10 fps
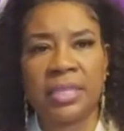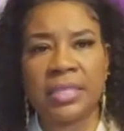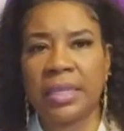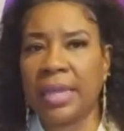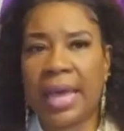there's
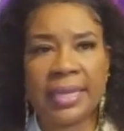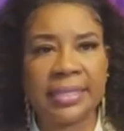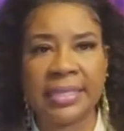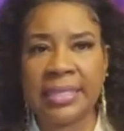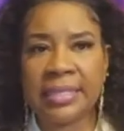a lot
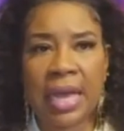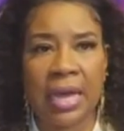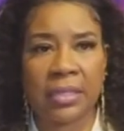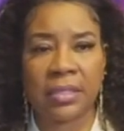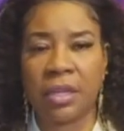of
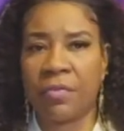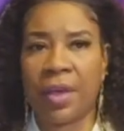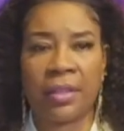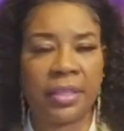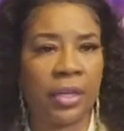detox stuff
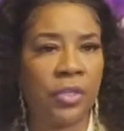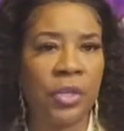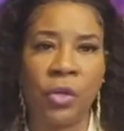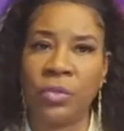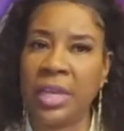out there. You
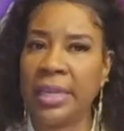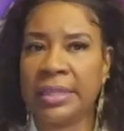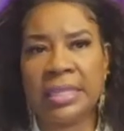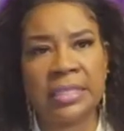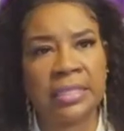know, take
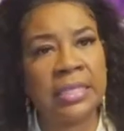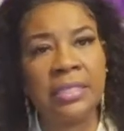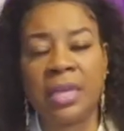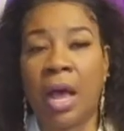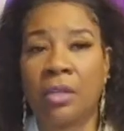this
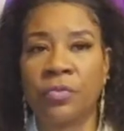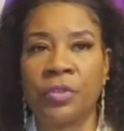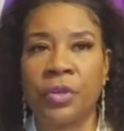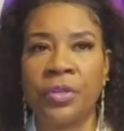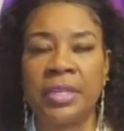detox for
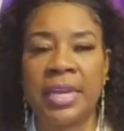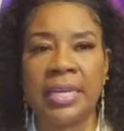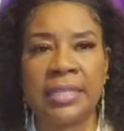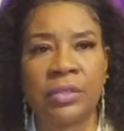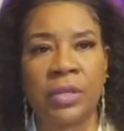30
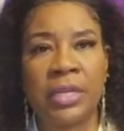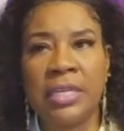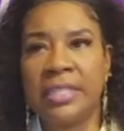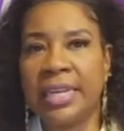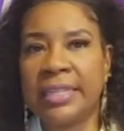days or
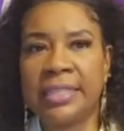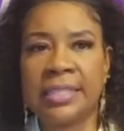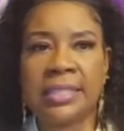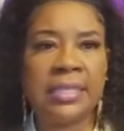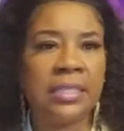take this
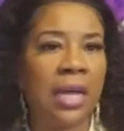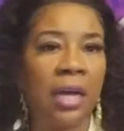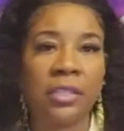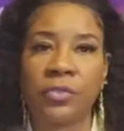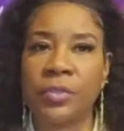
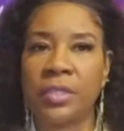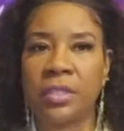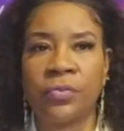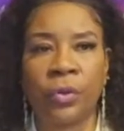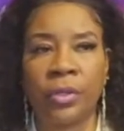detox for
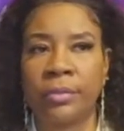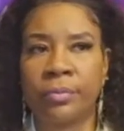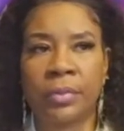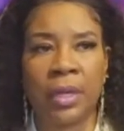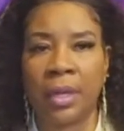for
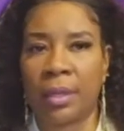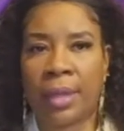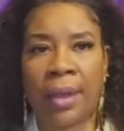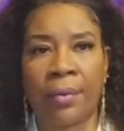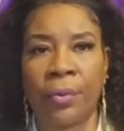uh,
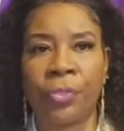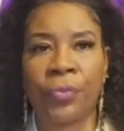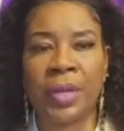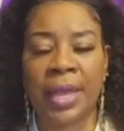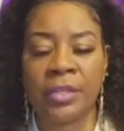I don't know
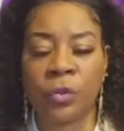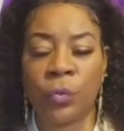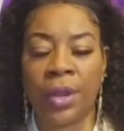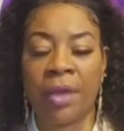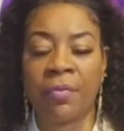three days or
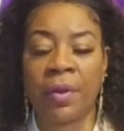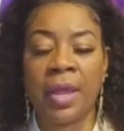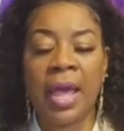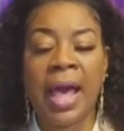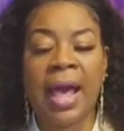whatever.
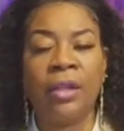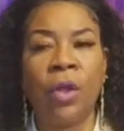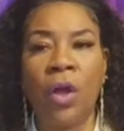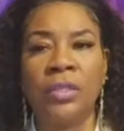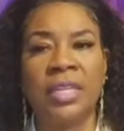How
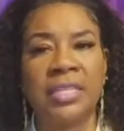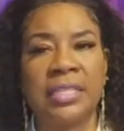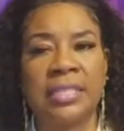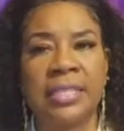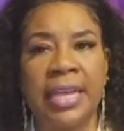long does
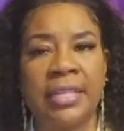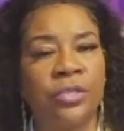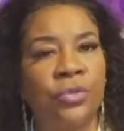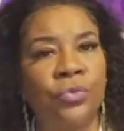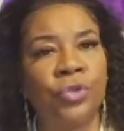it take
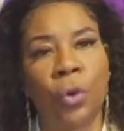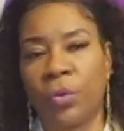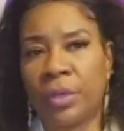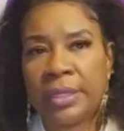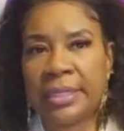to
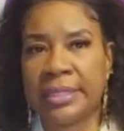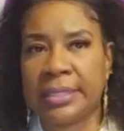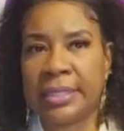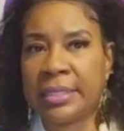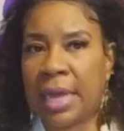totally
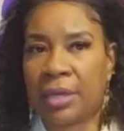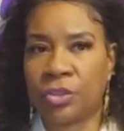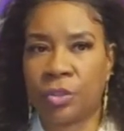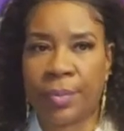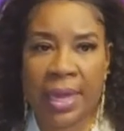detox
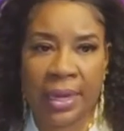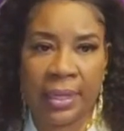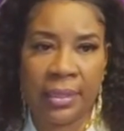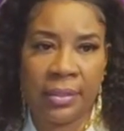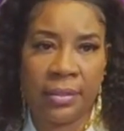your body?